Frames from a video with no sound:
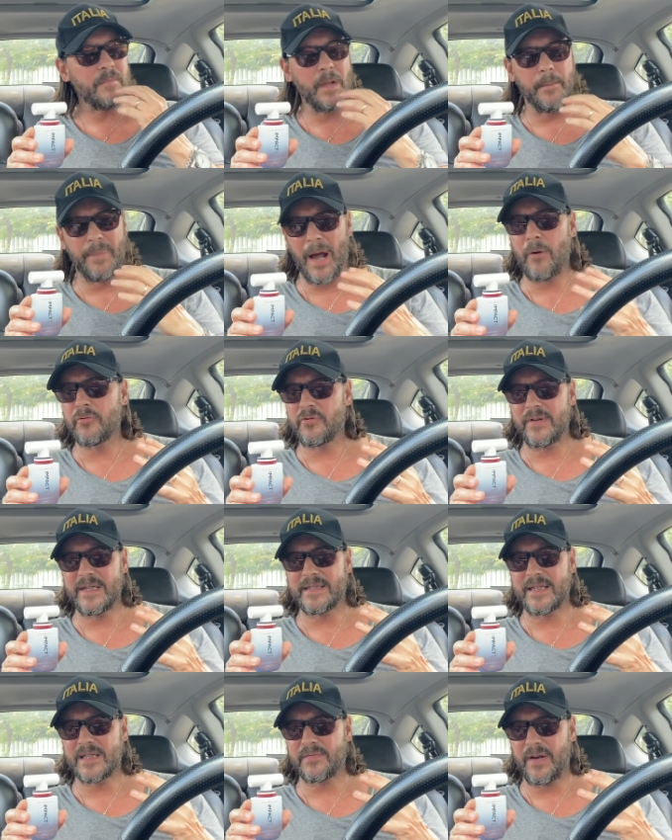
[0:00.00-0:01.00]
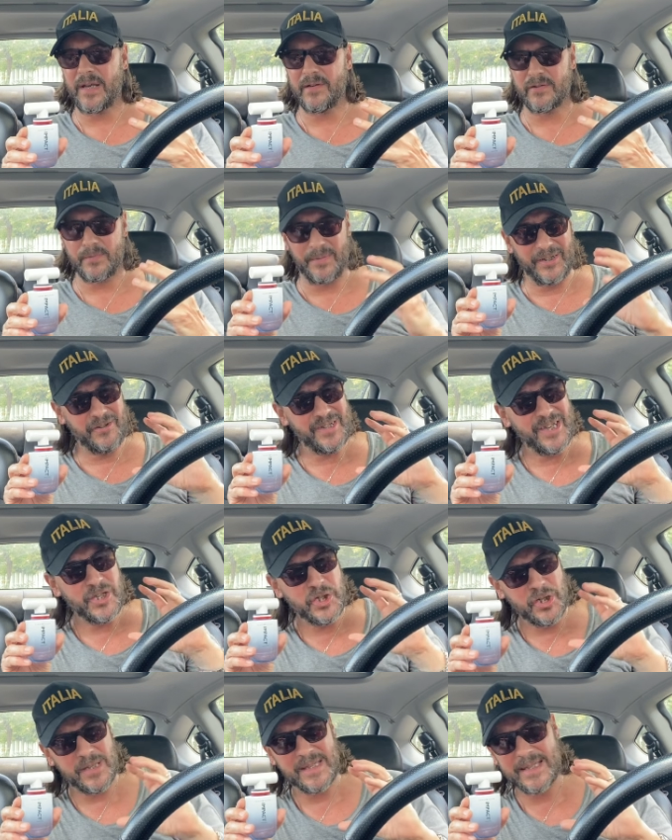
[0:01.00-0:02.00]
boundaries this fragrance because it
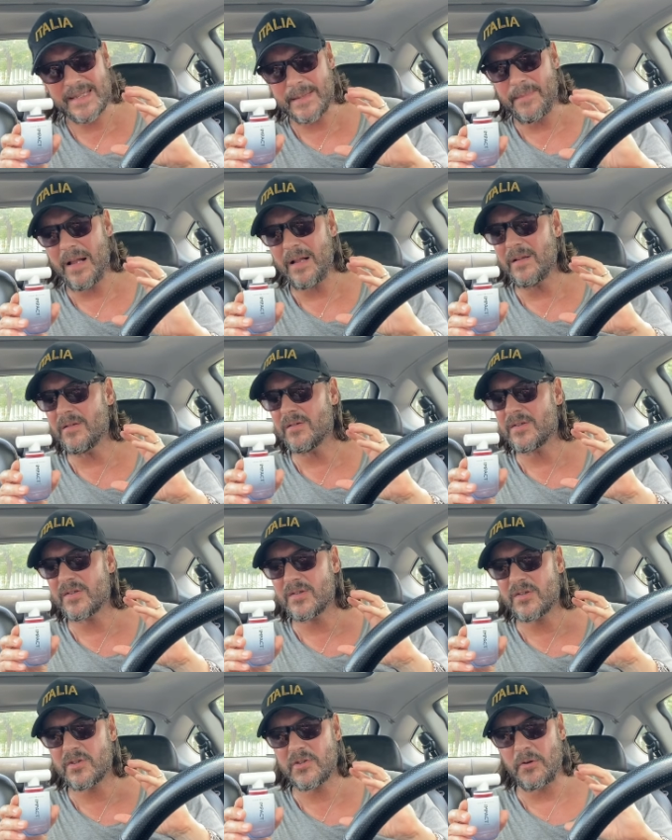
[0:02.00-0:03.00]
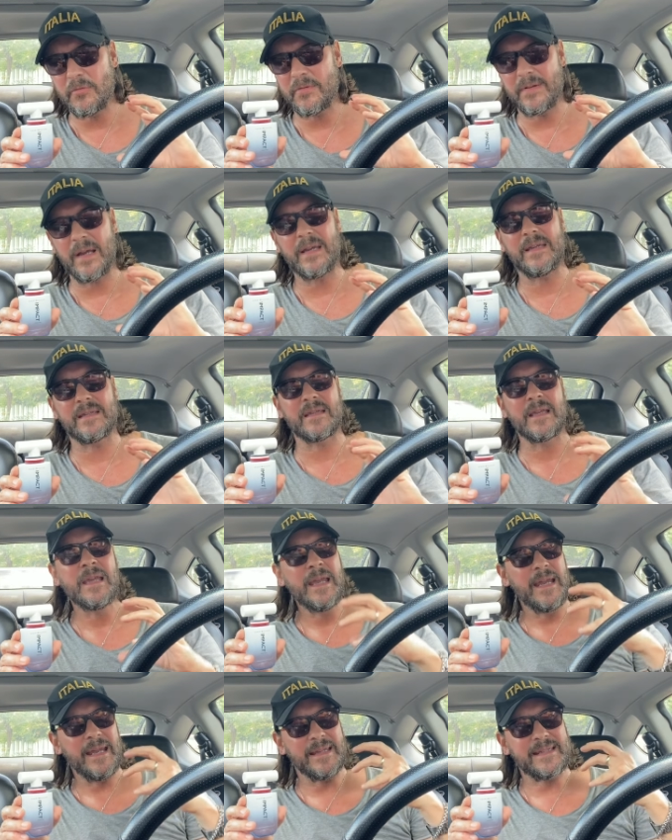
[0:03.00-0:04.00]
just smells so nice
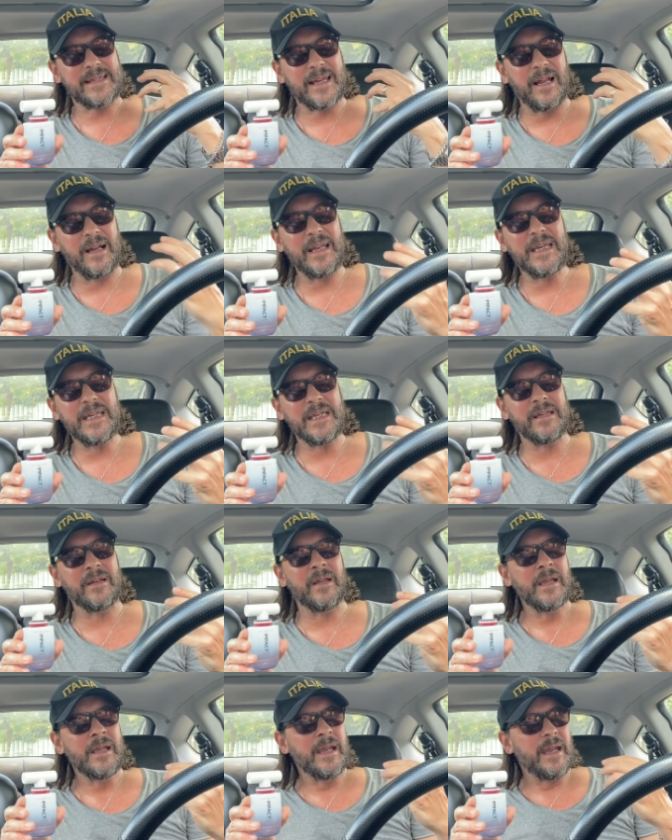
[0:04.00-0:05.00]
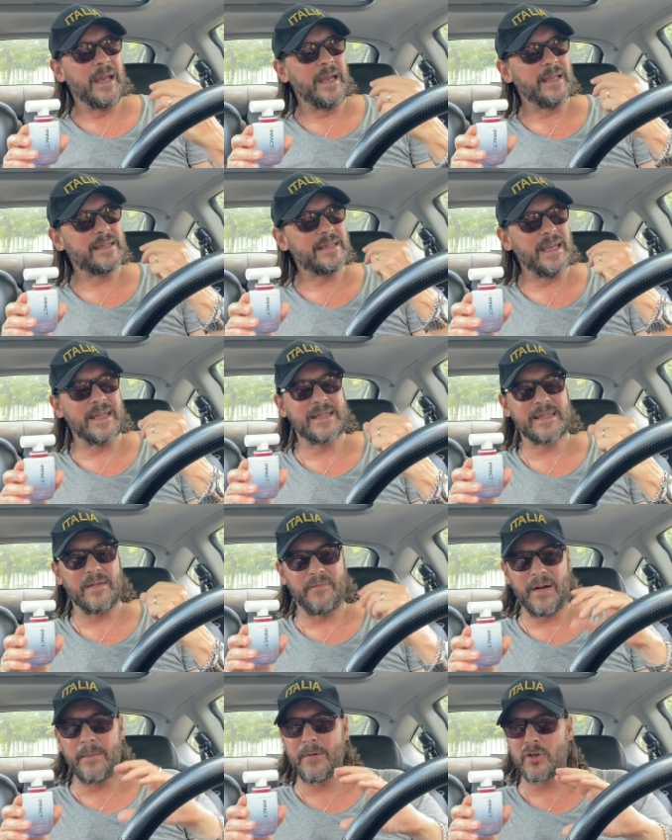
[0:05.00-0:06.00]
it's clean it's it's
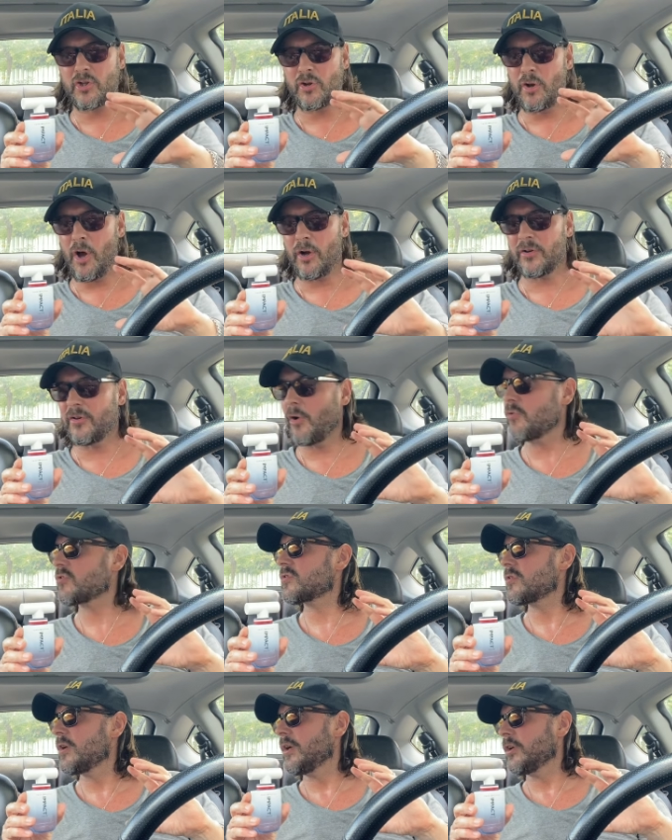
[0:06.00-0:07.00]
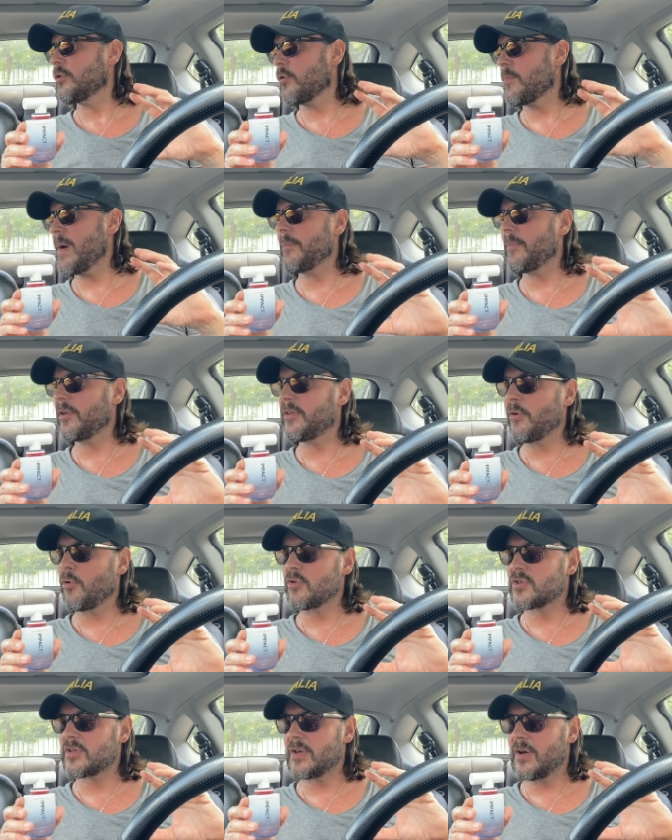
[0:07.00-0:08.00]
very much along those you remember
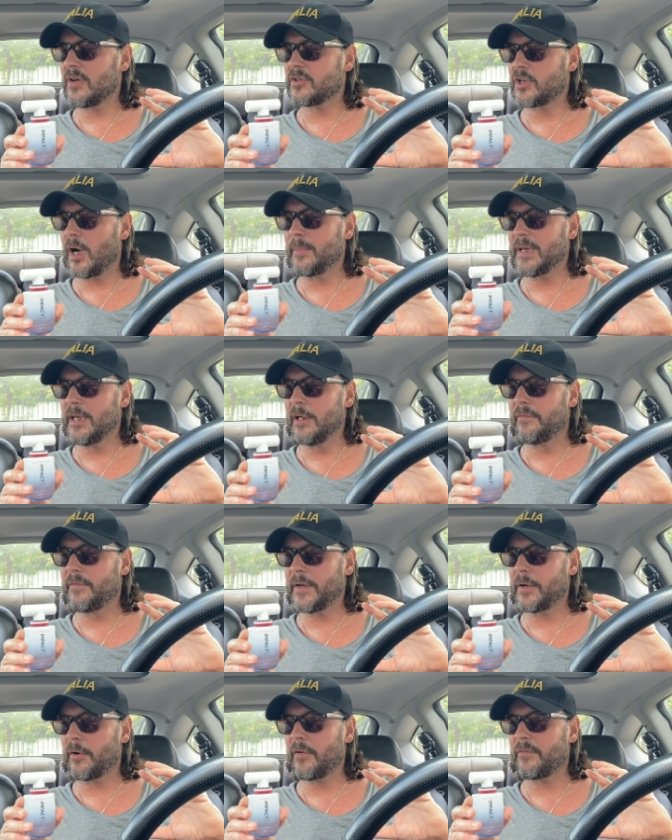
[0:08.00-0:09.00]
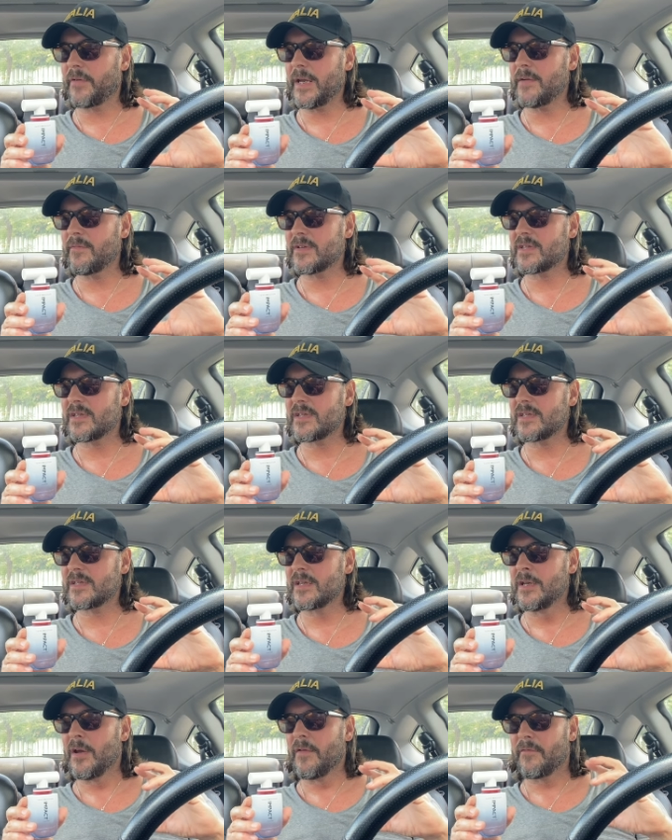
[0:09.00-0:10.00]
those uh, tommy hilfiger fragrances
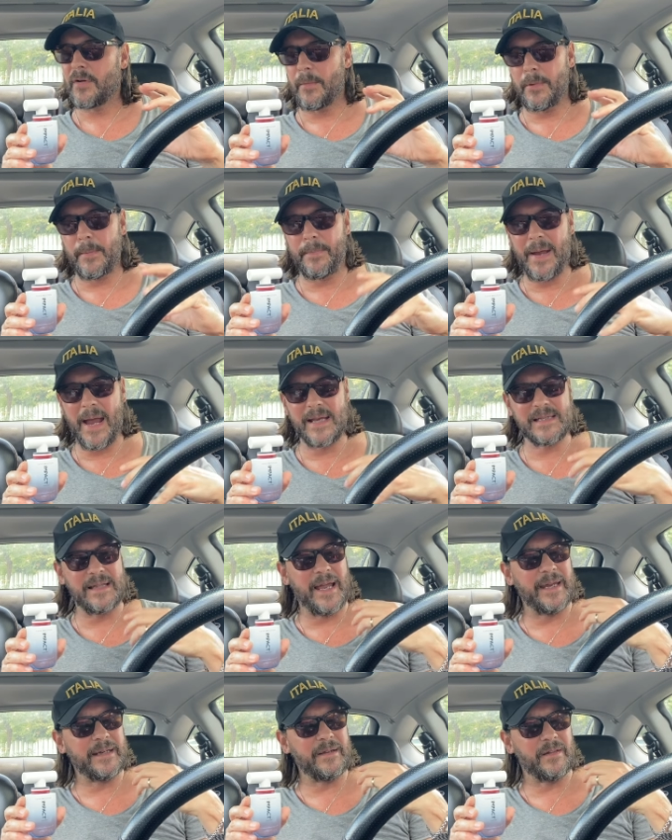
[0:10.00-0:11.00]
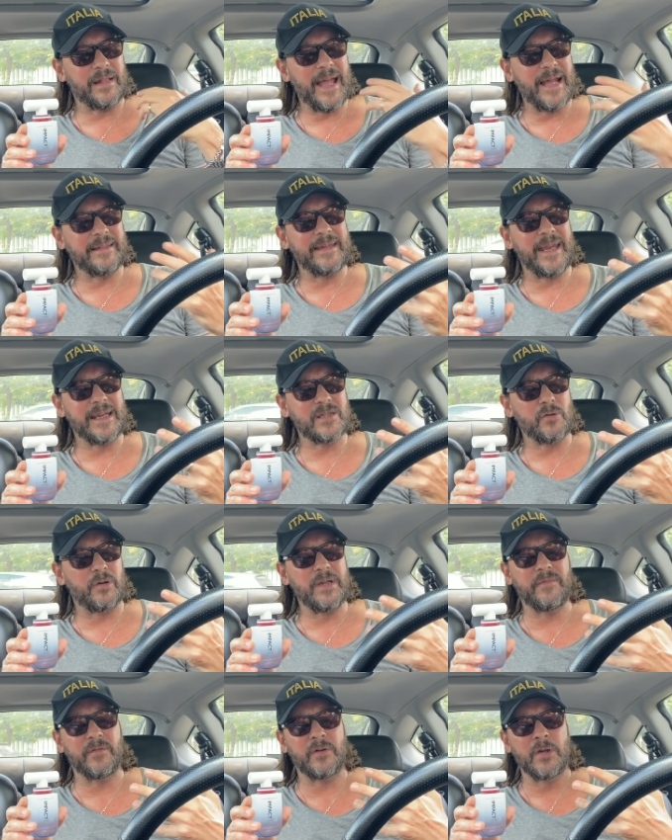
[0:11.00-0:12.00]
from the past like athletics or
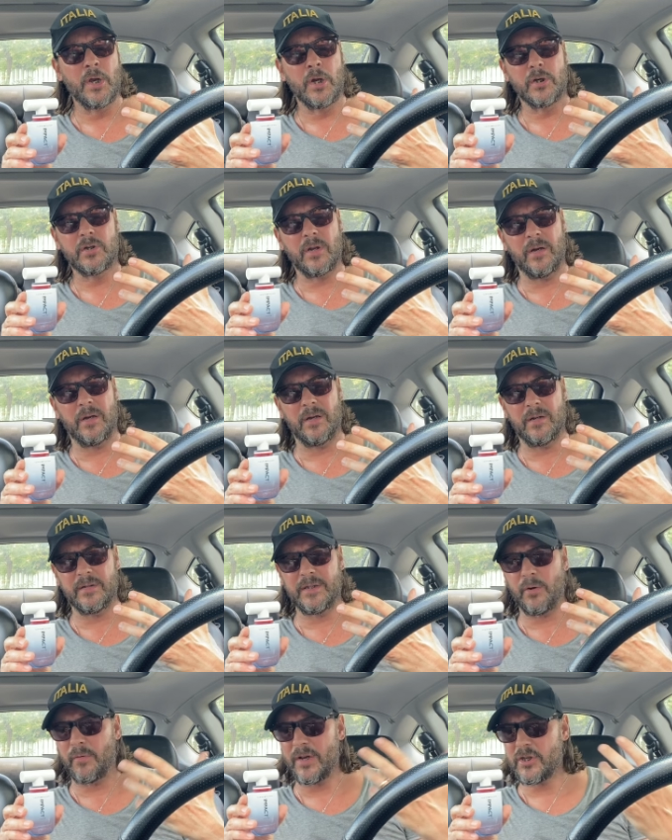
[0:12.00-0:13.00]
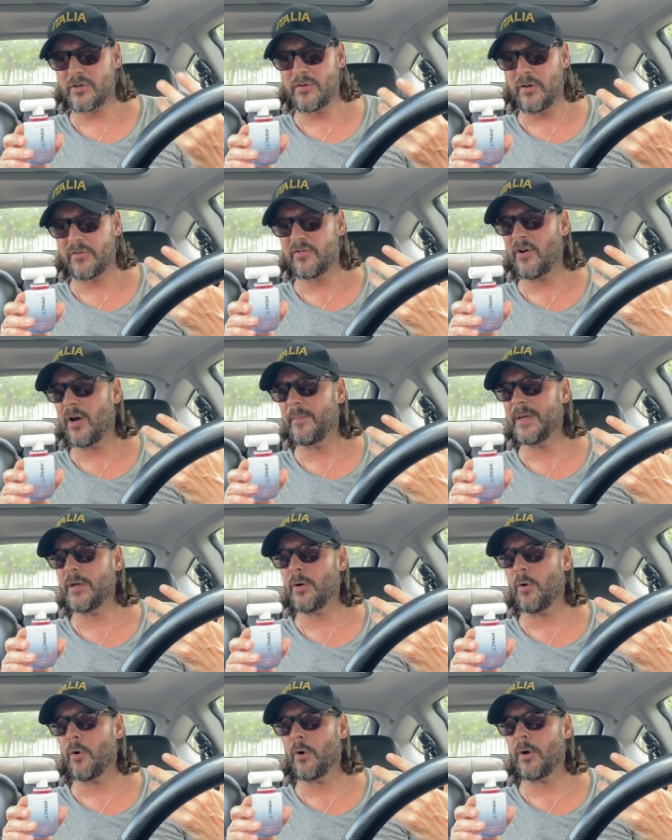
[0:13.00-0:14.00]
even uh, the original tommy
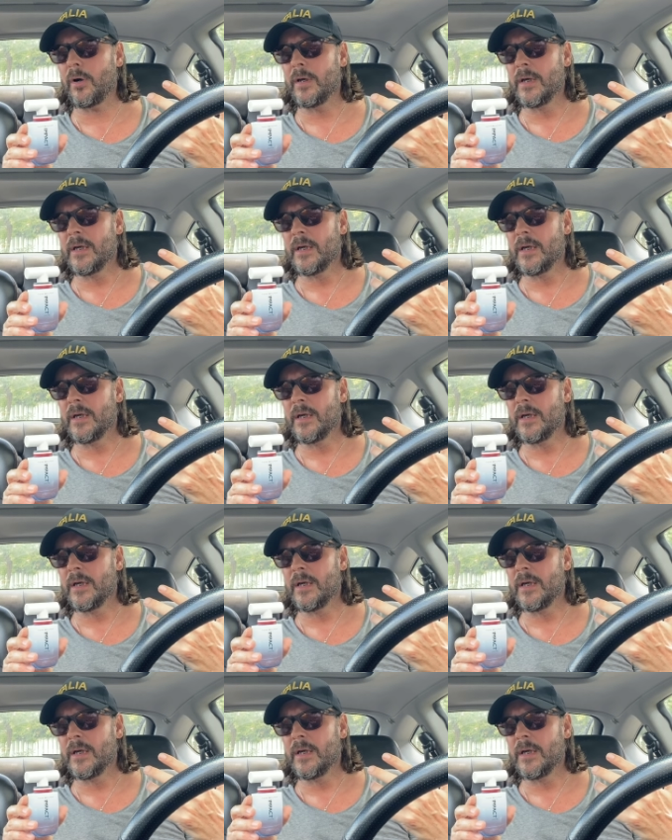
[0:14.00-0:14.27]
or